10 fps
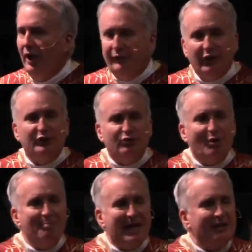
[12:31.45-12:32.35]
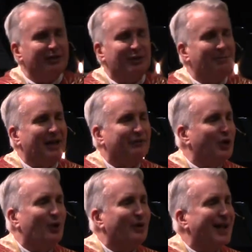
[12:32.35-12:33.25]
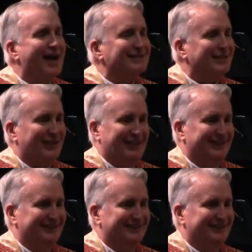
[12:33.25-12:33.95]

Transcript: of a tremendous amount of curiosity.